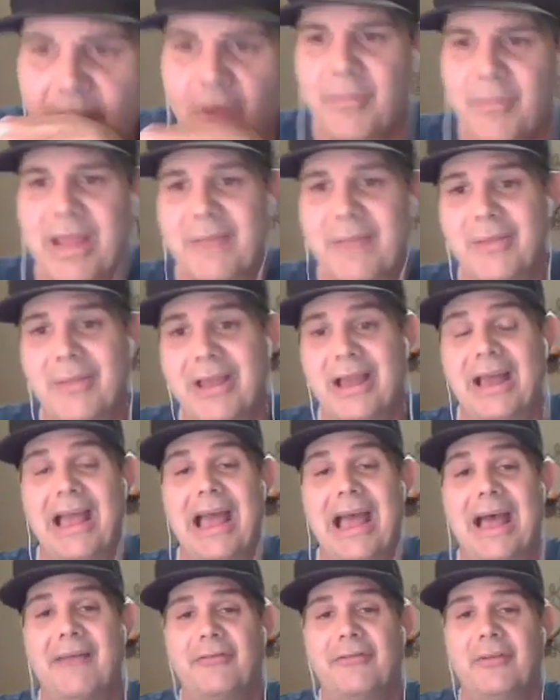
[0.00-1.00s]
Or maybe I
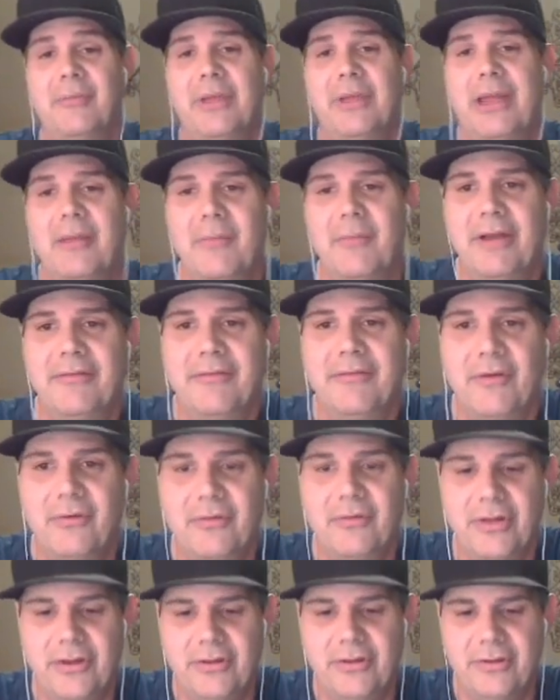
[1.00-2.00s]
have to be on my
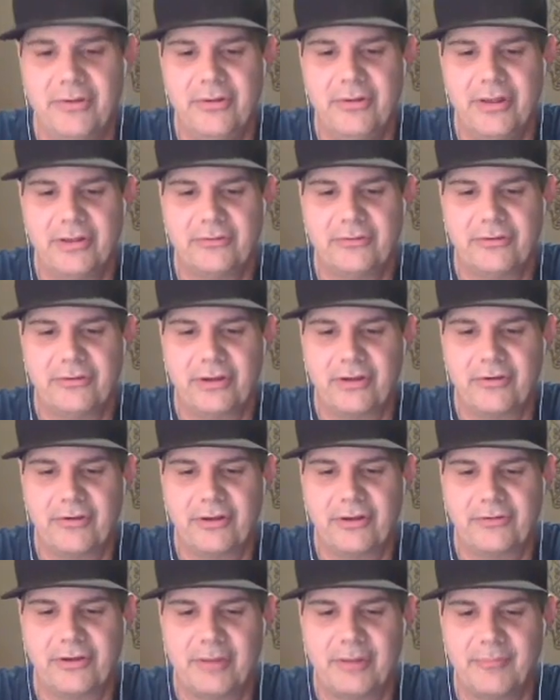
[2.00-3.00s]
phone to do this. And
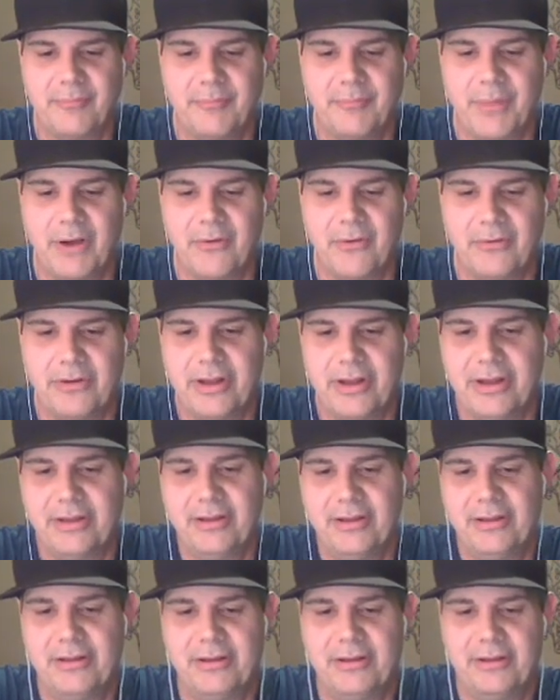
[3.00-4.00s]
Chris, I phoned it.